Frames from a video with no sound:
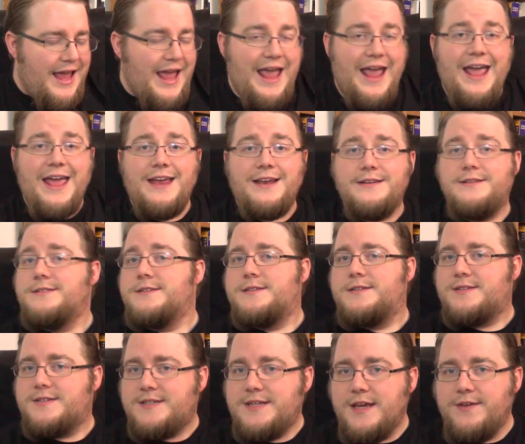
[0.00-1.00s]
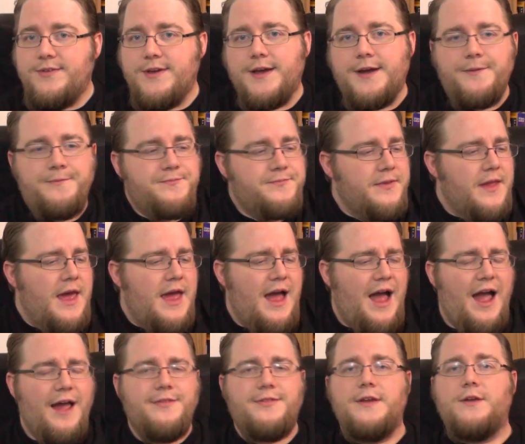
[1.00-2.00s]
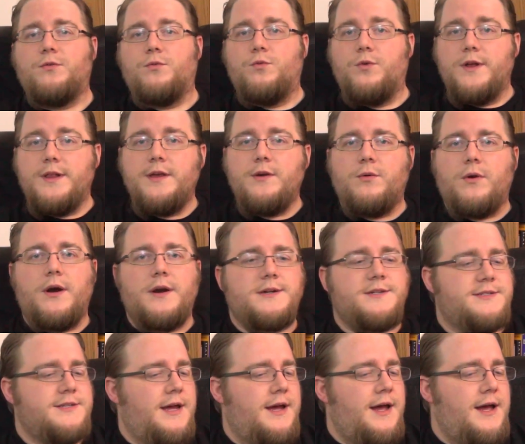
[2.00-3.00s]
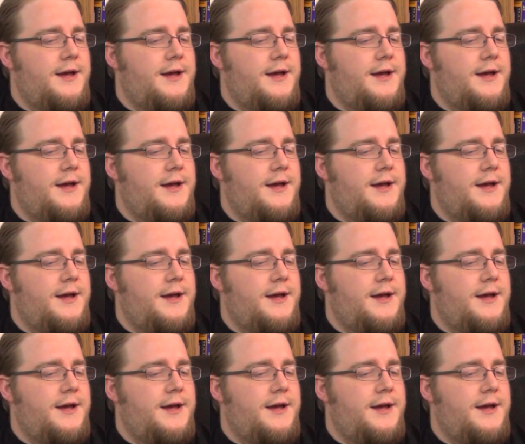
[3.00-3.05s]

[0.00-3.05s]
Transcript: and stevia, I think really works.